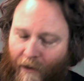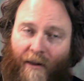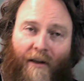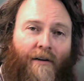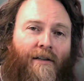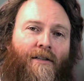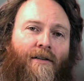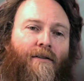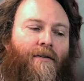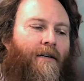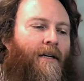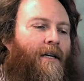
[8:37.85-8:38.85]
they're in
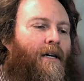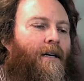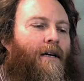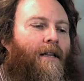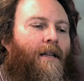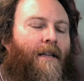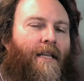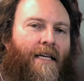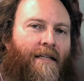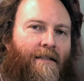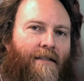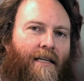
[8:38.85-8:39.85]
tune.
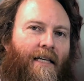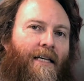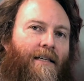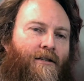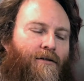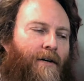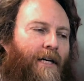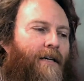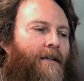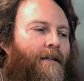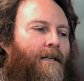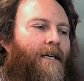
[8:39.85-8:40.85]
This E
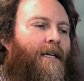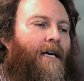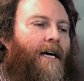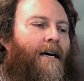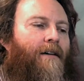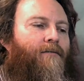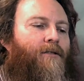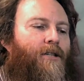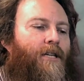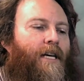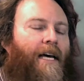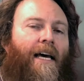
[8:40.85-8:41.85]
string, E, F,
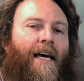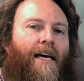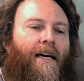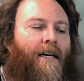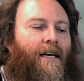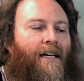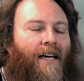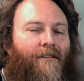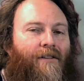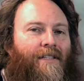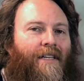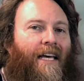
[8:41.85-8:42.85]
G, A, gave
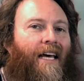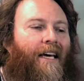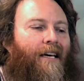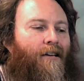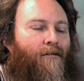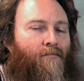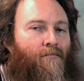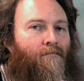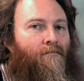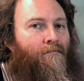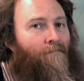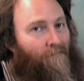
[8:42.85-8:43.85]
us an A
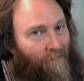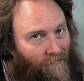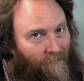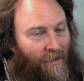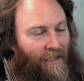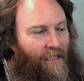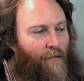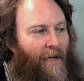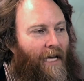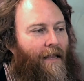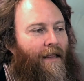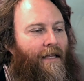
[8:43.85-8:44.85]
to
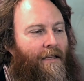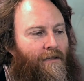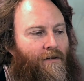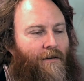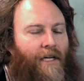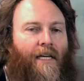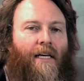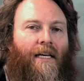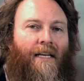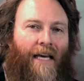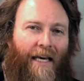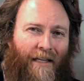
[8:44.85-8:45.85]
make this string
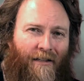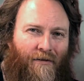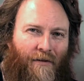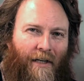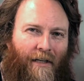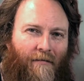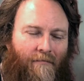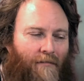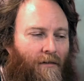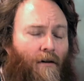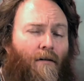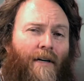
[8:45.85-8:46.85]
an A string,
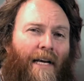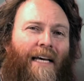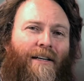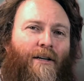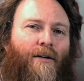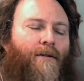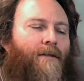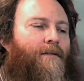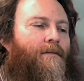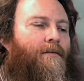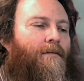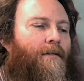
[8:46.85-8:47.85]
or an A note.
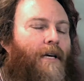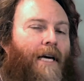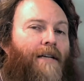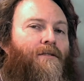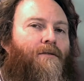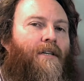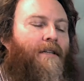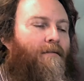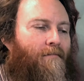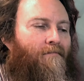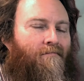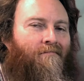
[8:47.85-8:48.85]
The A string,
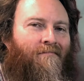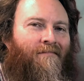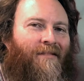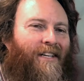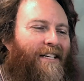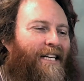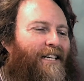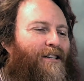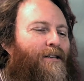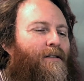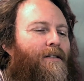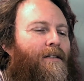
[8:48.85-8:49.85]
an A
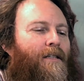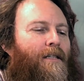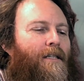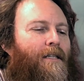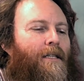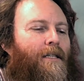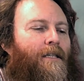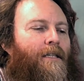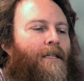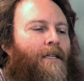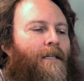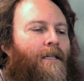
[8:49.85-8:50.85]
note.
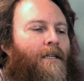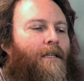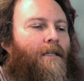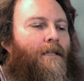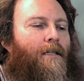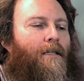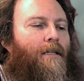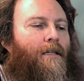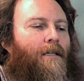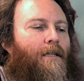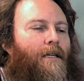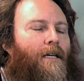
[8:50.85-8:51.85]

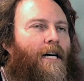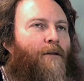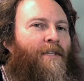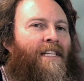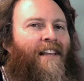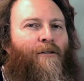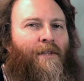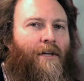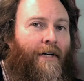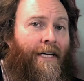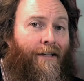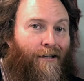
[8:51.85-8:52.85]
And we did that with our
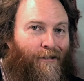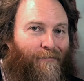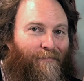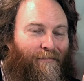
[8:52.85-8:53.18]
ear.